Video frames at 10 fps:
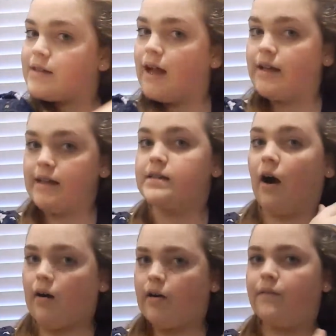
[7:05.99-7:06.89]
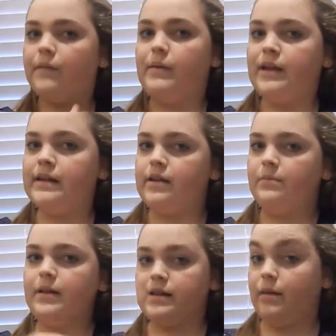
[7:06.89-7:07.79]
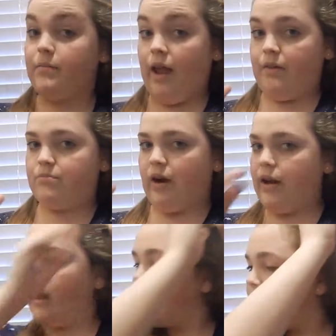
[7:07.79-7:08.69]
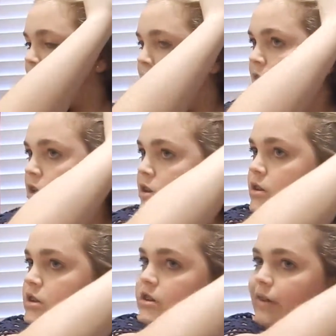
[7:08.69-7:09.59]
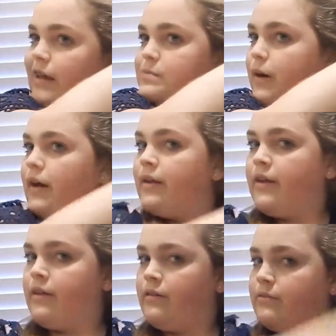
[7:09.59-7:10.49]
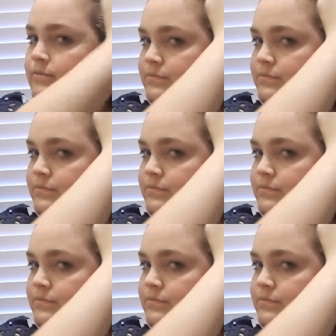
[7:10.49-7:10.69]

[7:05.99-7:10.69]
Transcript: side is harder for me to do because I am right-handed, so that's why it'll